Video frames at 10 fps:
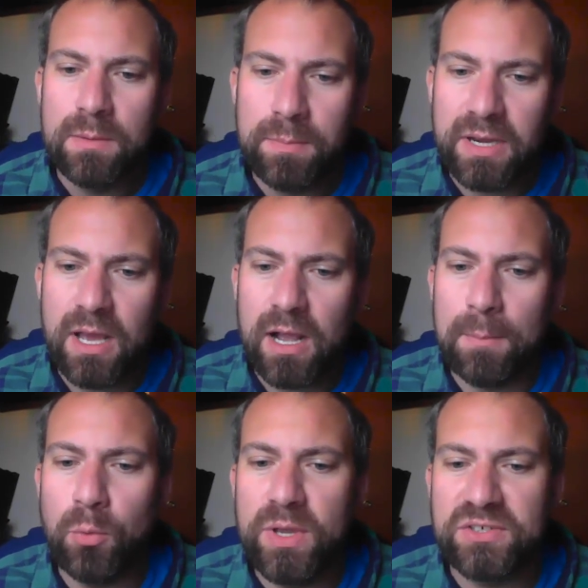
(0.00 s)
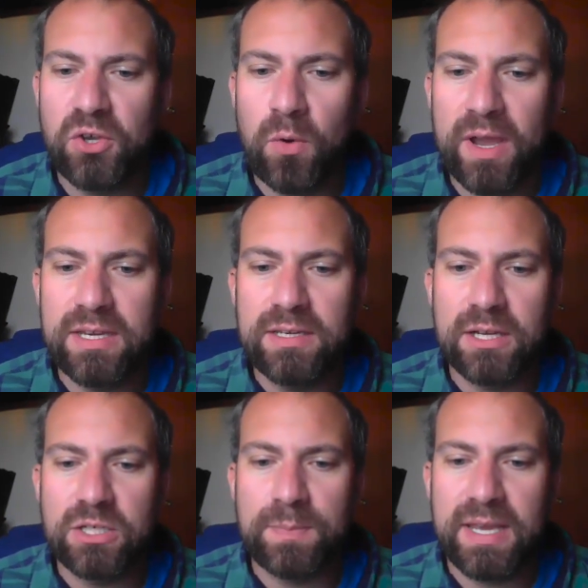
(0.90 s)
But a couple weeks ago, I did
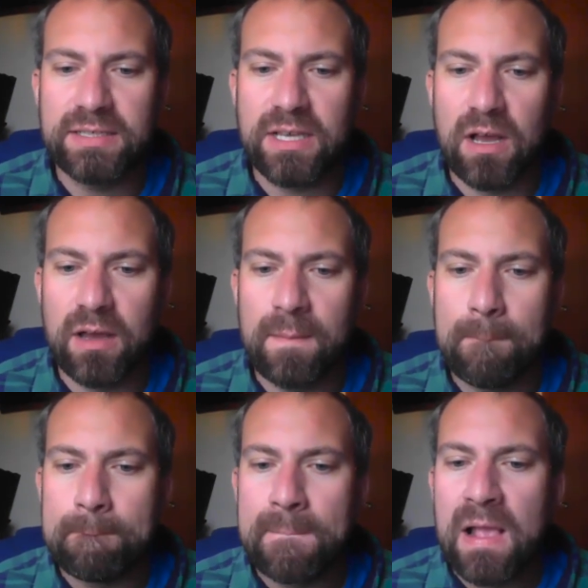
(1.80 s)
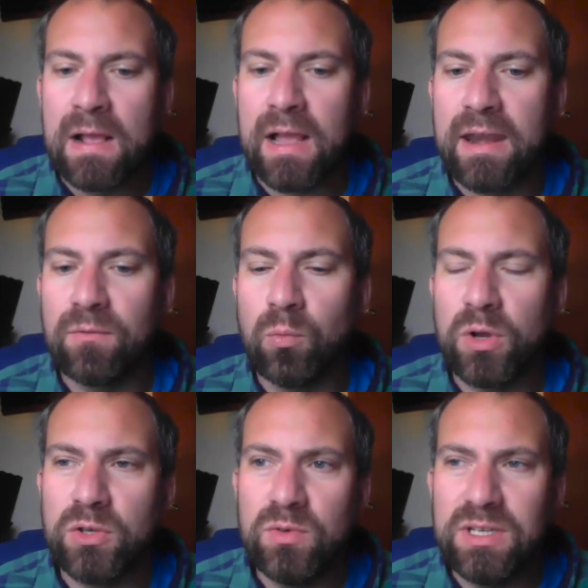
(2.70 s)
touch base on kind of
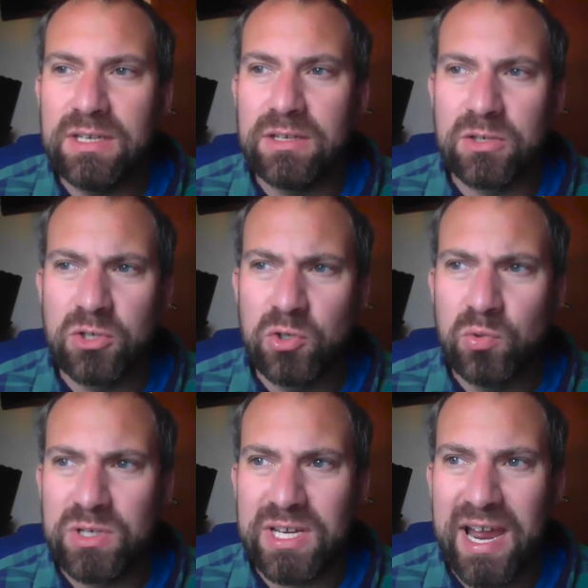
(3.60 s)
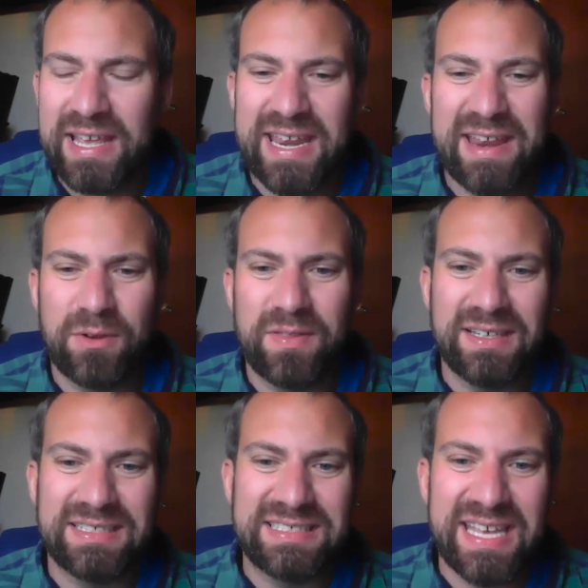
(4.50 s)
what you needed to do to kind of get
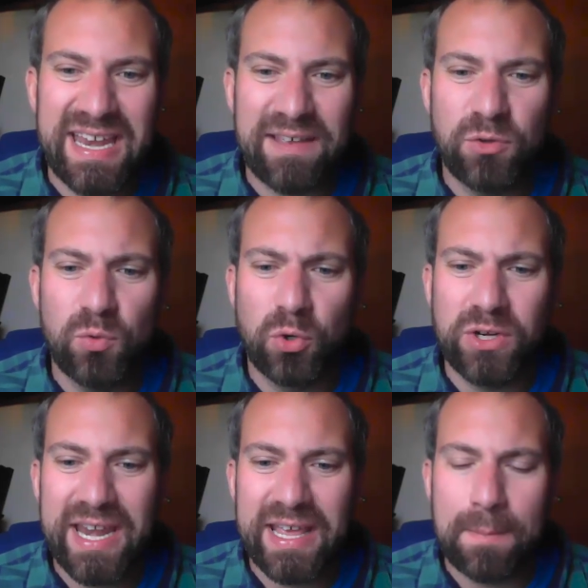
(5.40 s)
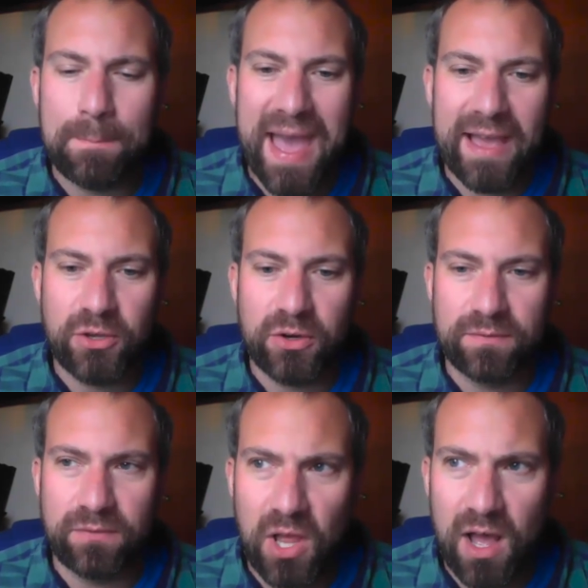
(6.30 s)
everything set if you were getting a backyard
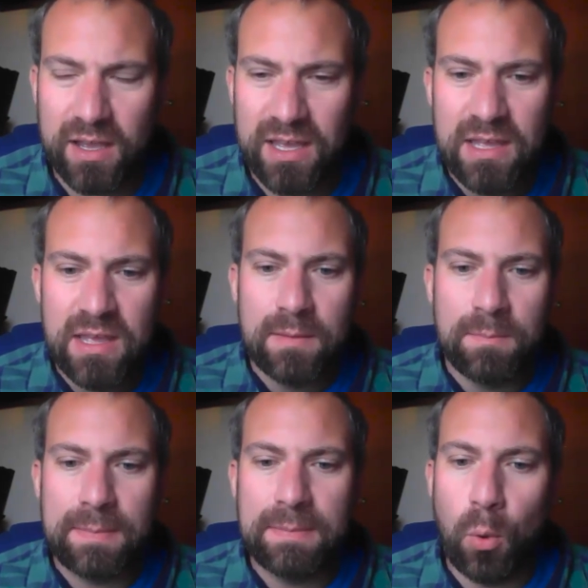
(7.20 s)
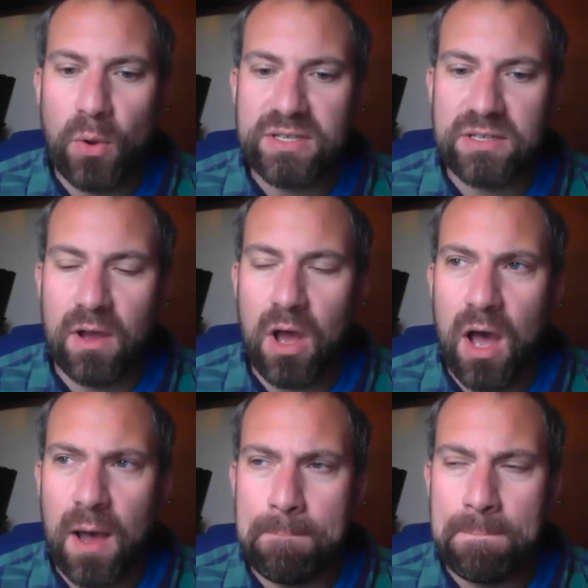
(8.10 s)
flock, maybe points to
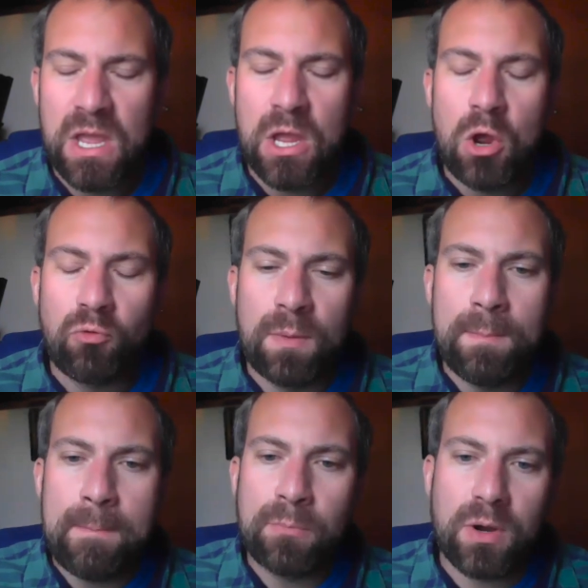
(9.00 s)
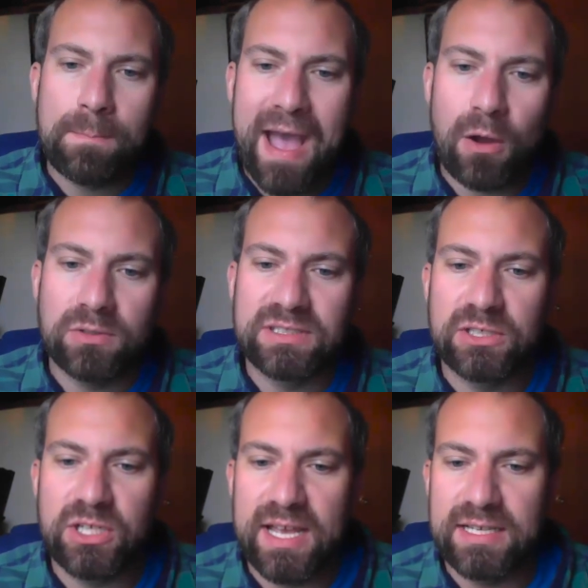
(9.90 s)
um, remember about,
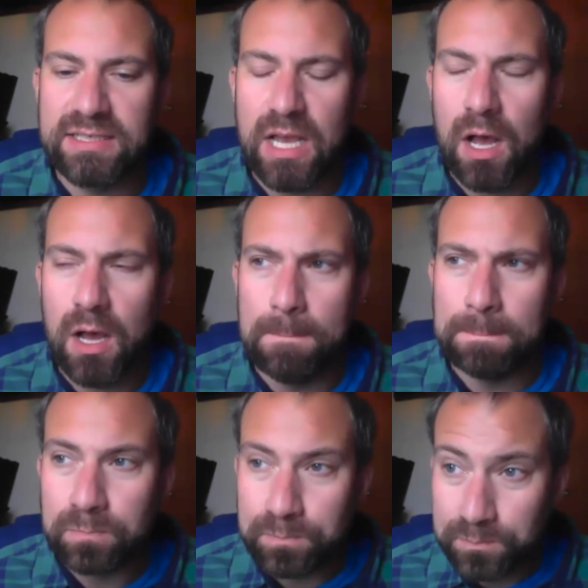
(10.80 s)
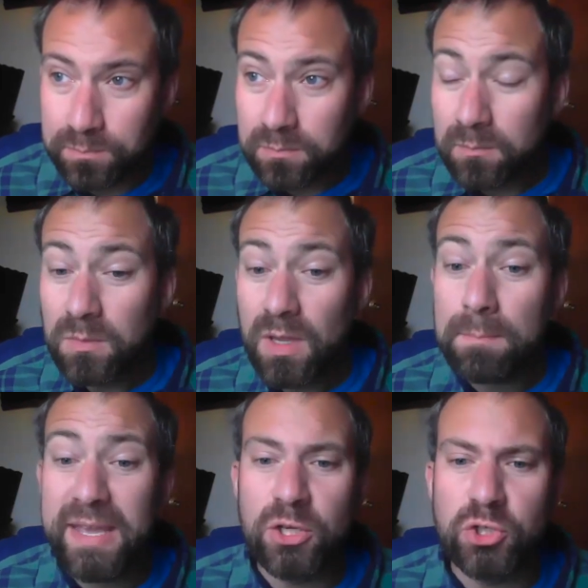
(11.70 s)
such as um,
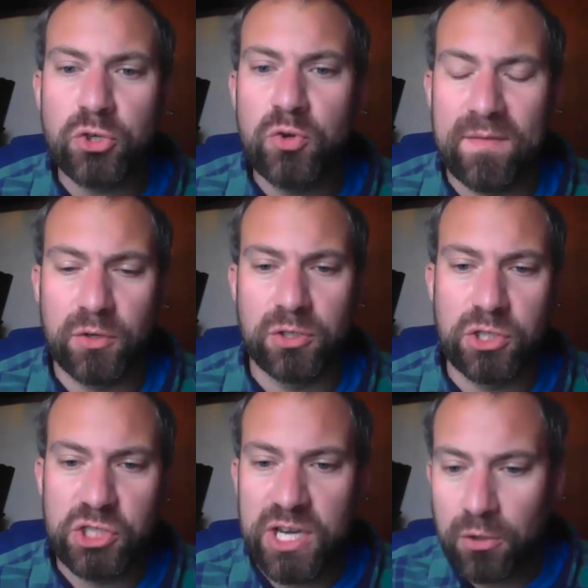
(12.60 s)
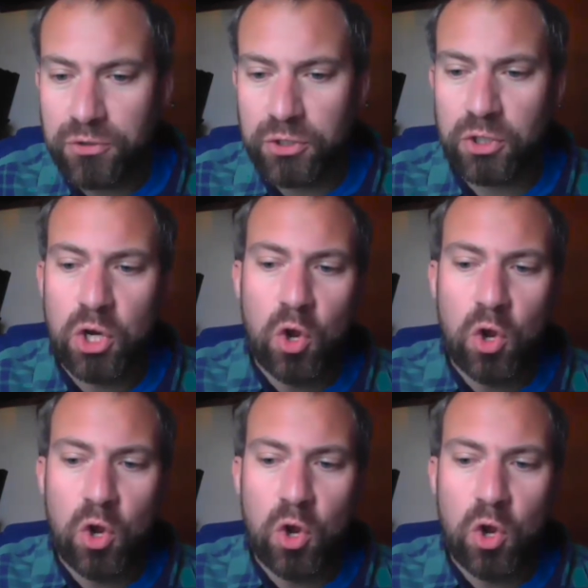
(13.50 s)
making sure you have a good shelter,